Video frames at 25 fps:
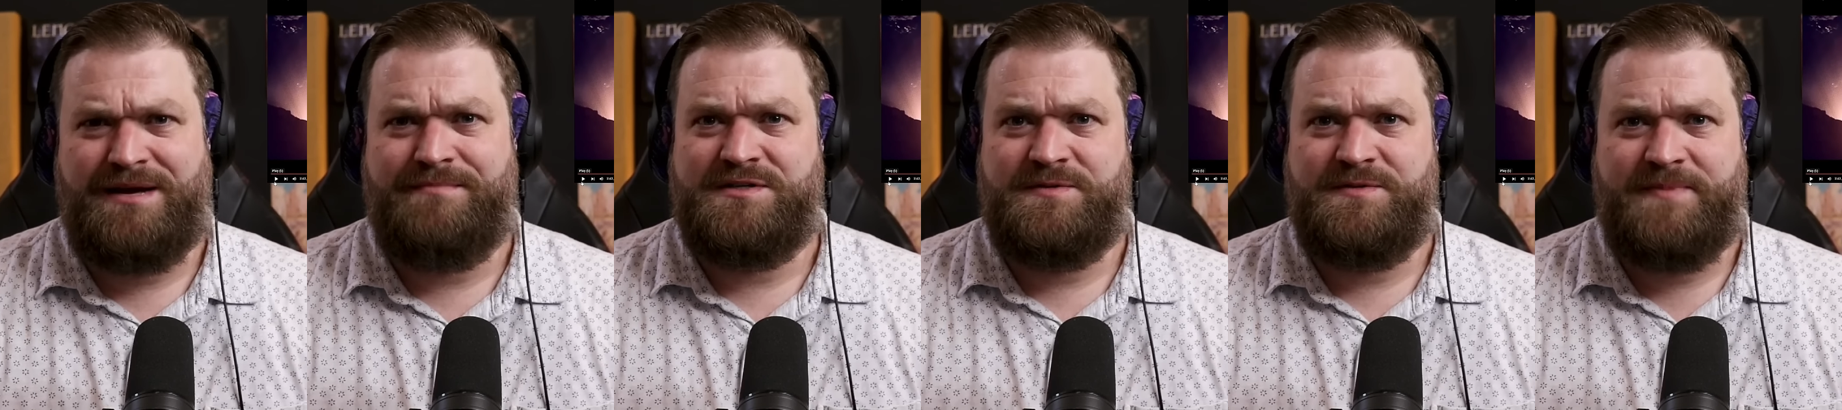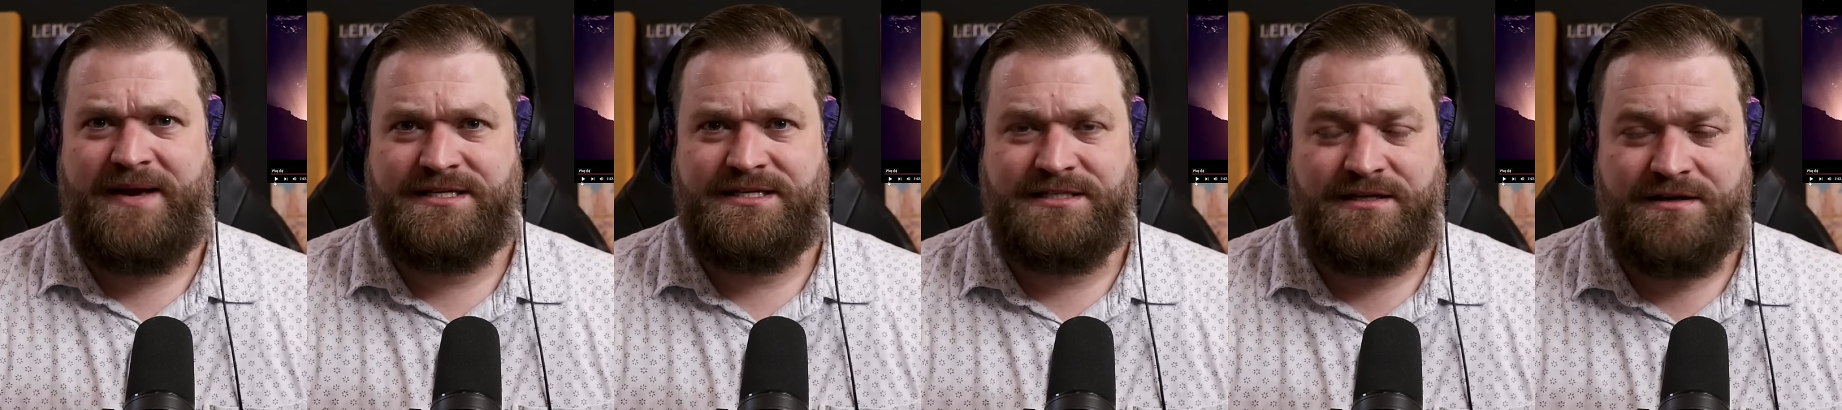I'm
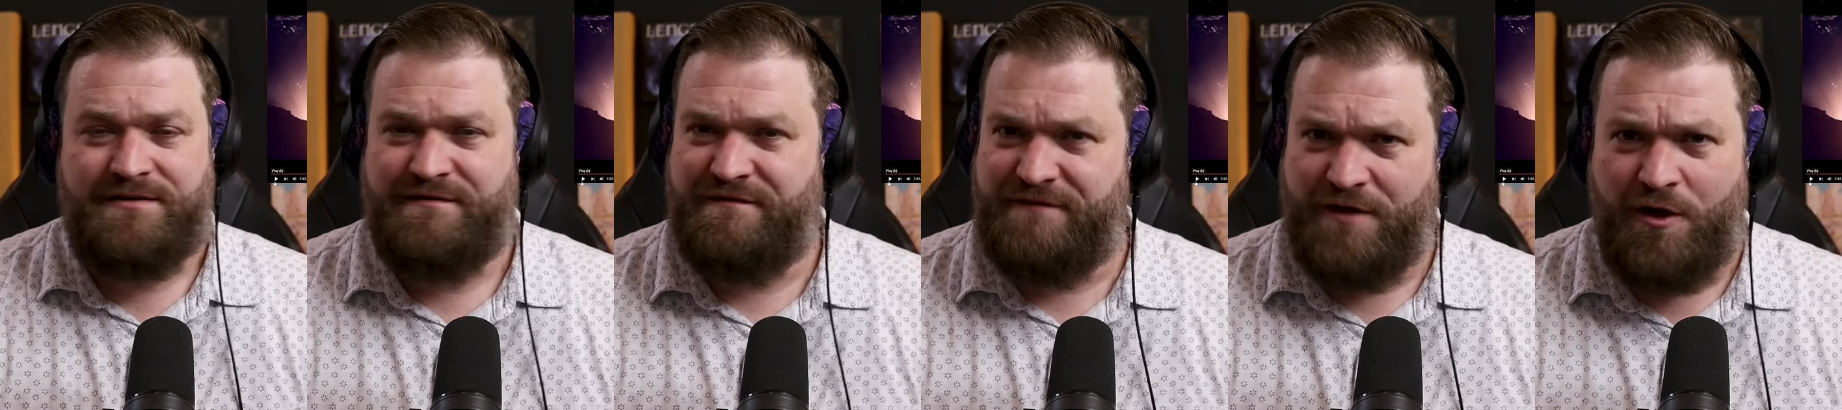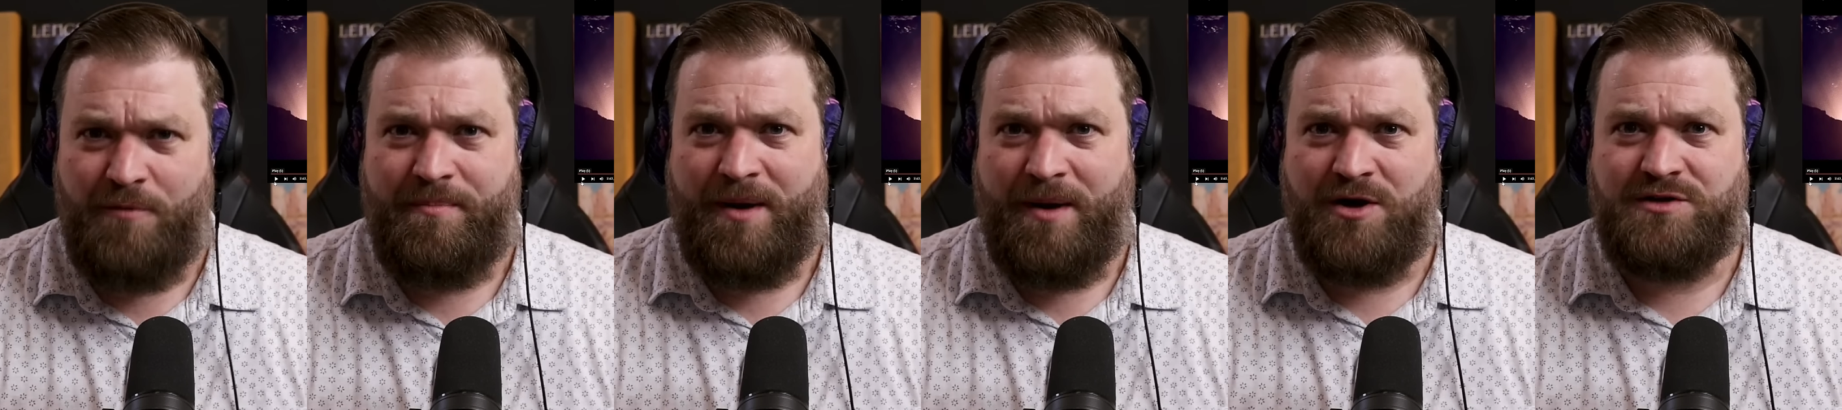spacing
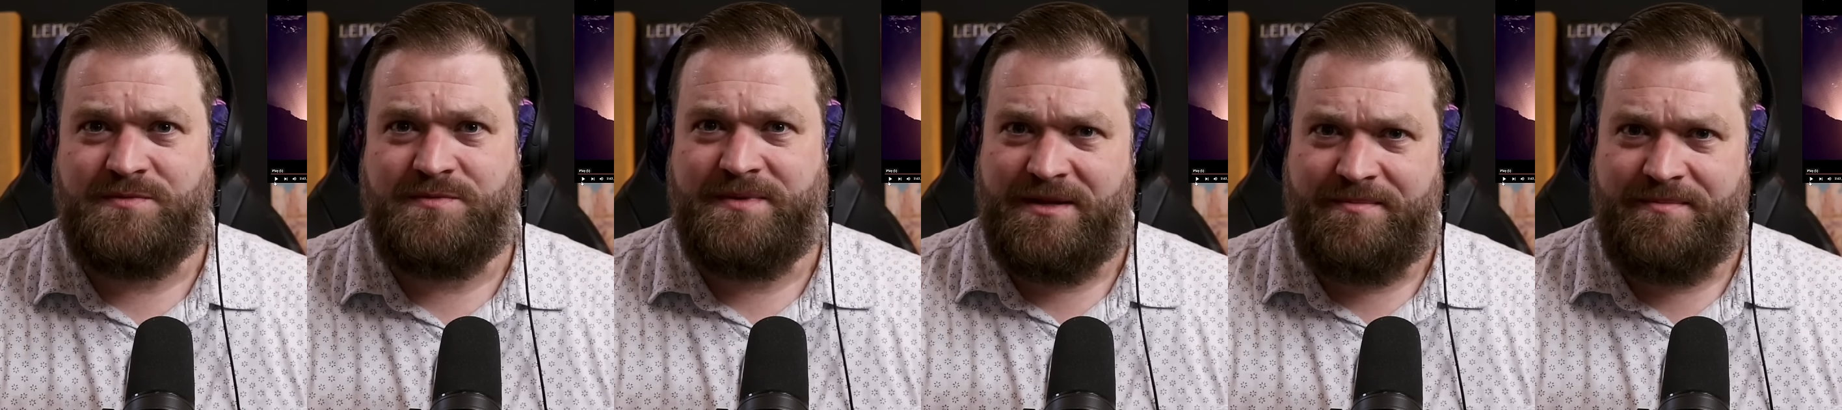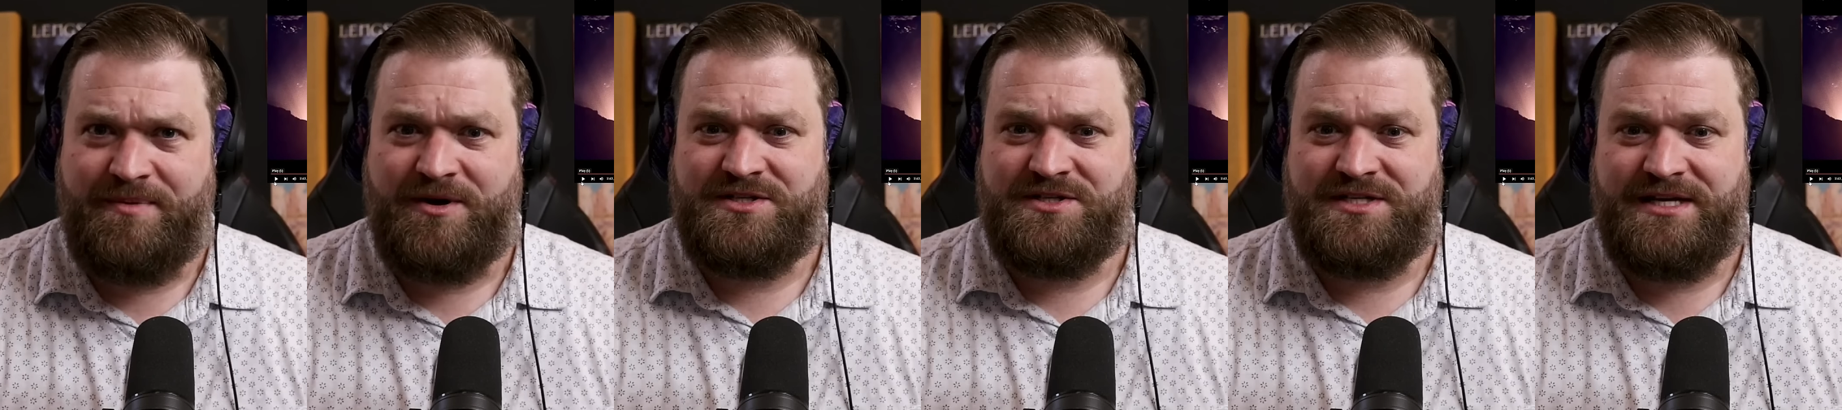Phil Bozeman,
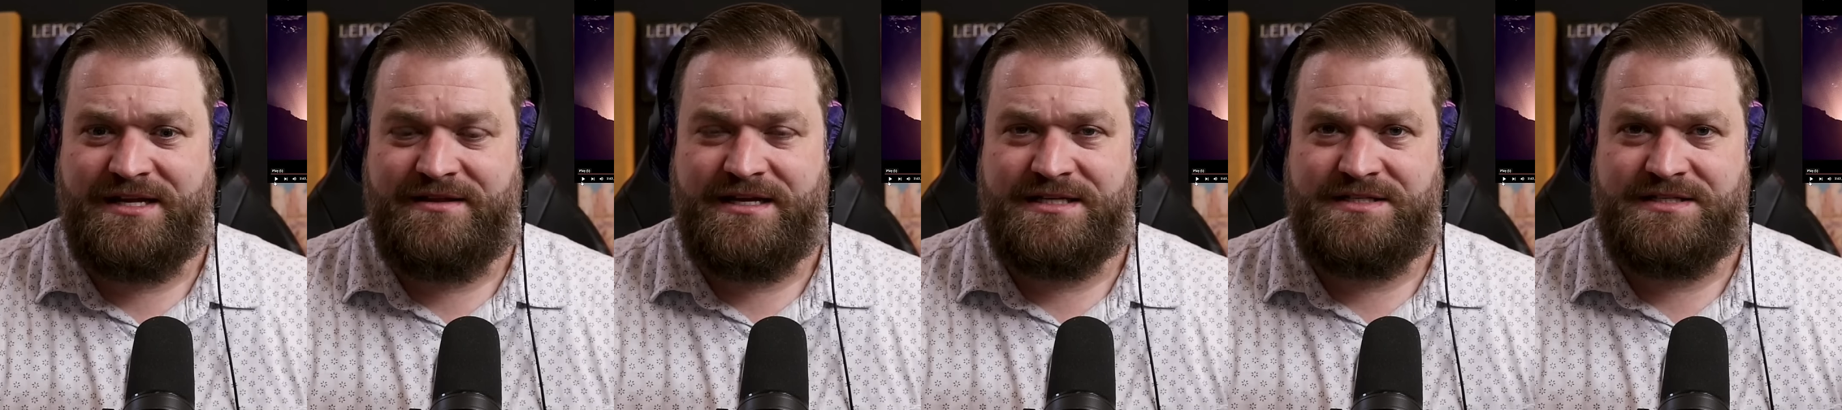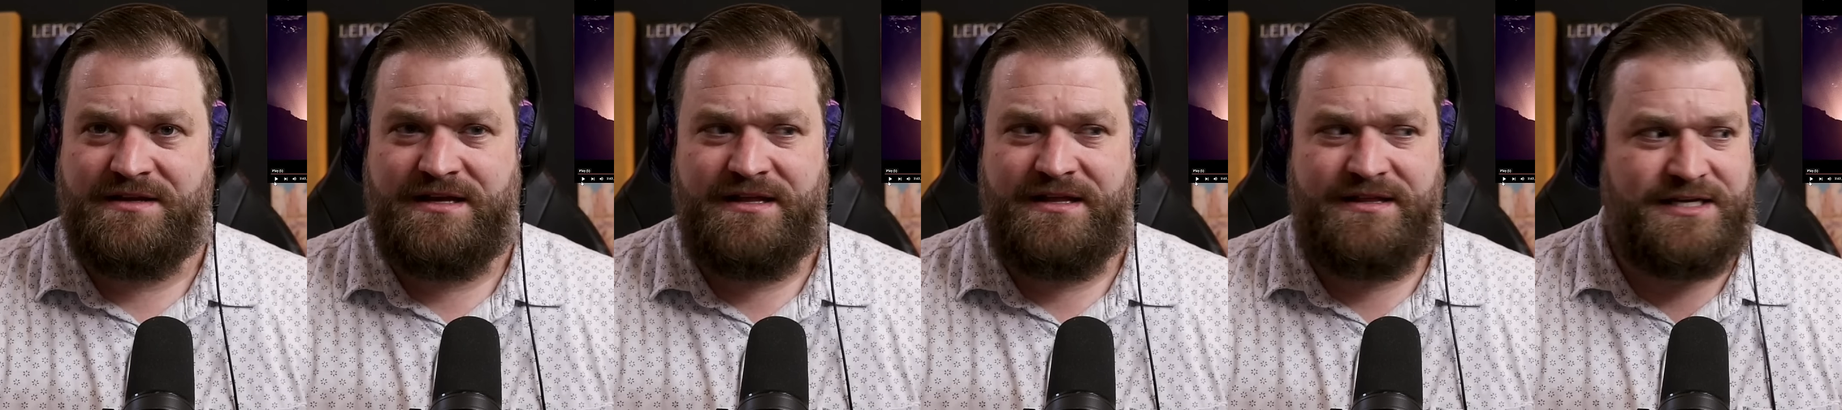the person in
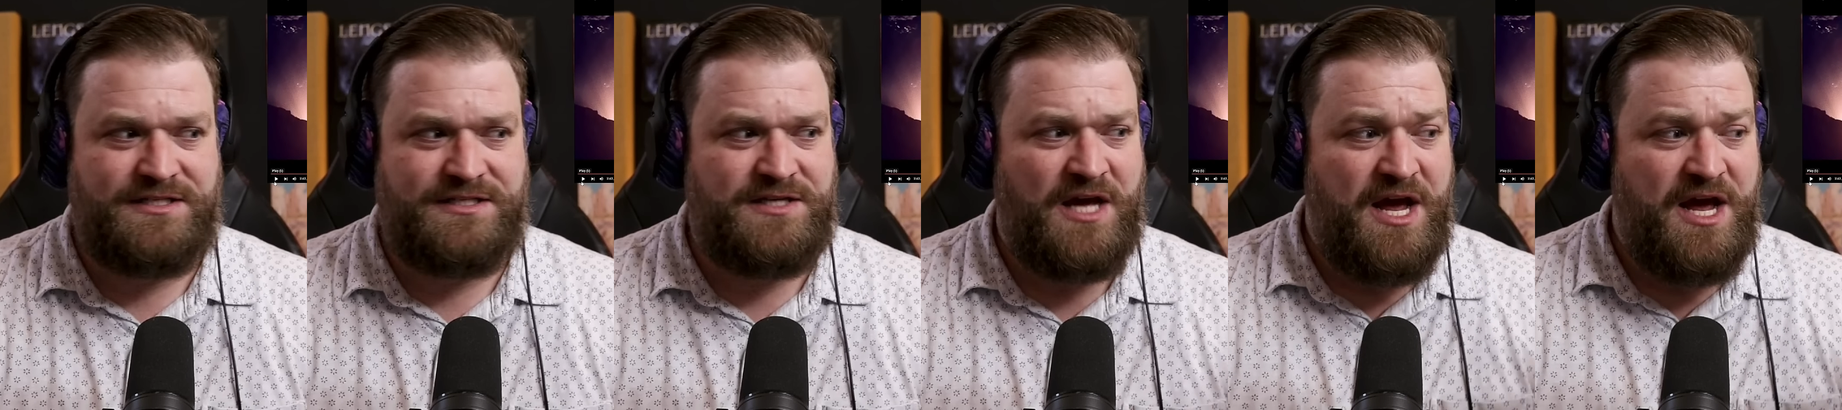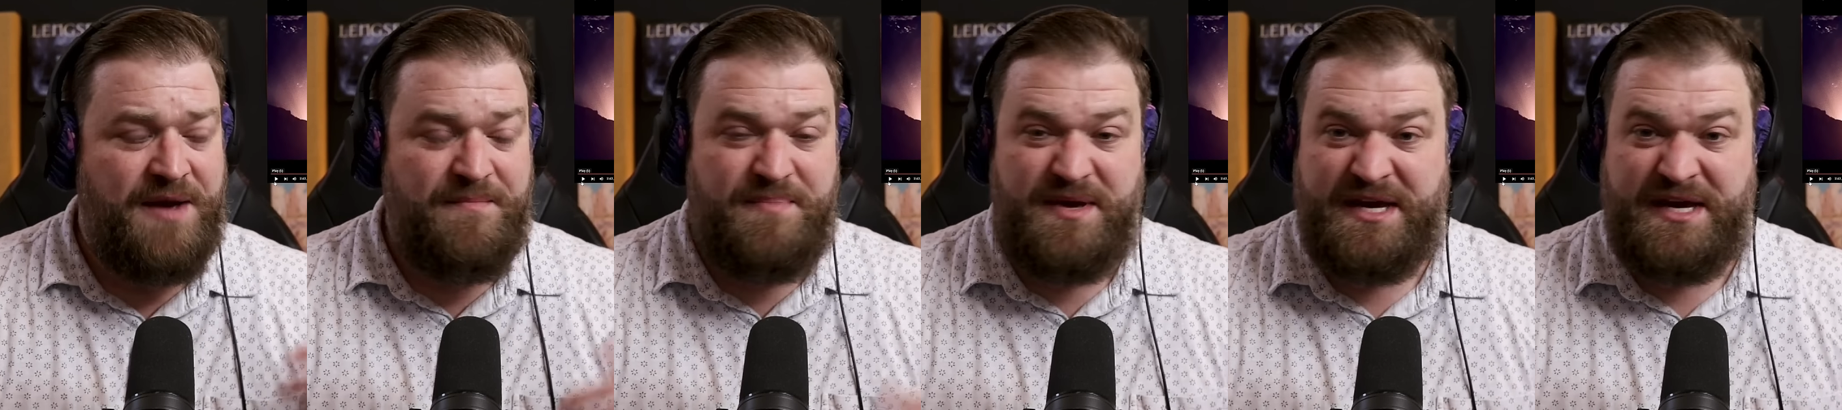this in this,